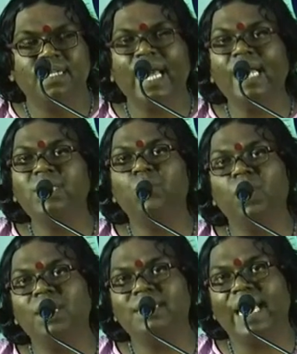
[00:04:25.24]
tell the
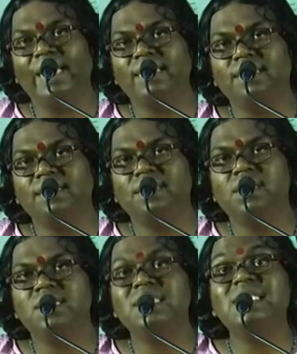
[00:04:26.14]
world that
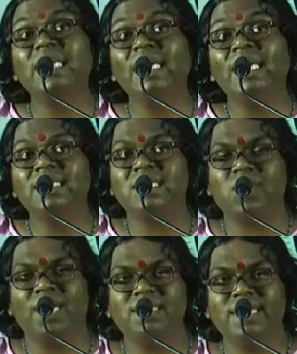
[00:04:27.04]
Z is a
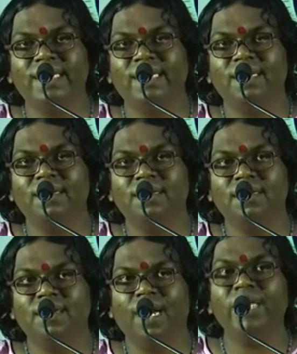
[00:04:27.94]
transgender,
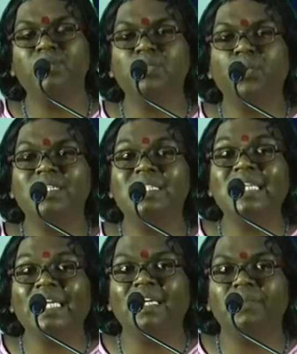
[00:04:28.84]
I use the word
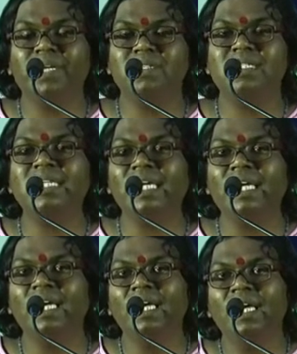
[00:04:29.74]
Z because
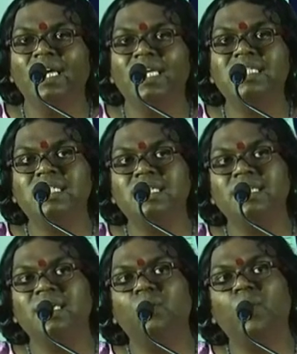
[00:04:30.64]
Z is
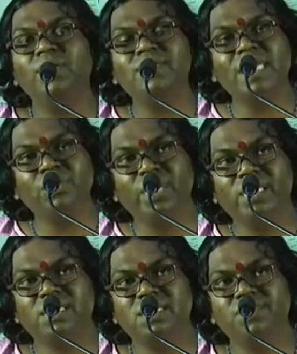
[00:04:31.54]
one of the
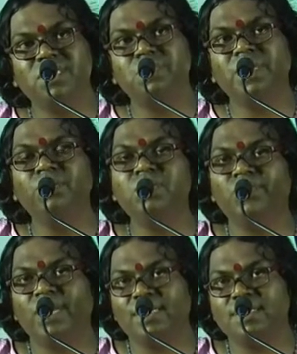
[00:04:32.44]
salutations which has been used
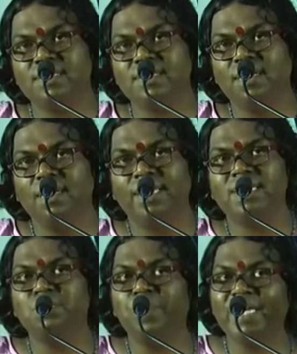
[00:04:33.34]
for us. It
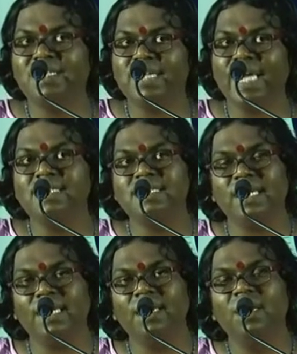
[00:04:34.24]
is mix and
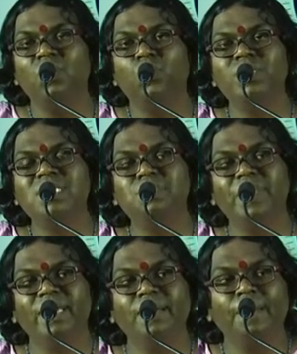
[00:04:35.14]
Z, which has
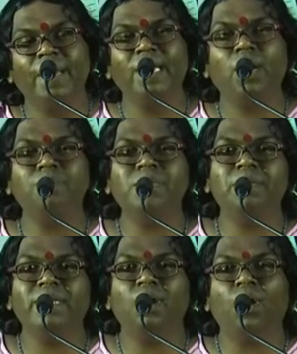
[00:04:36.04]
been adopted
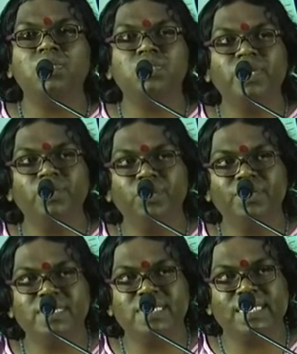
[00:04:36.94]
by the Oxford
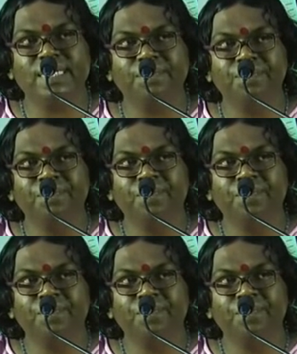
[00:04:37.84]
University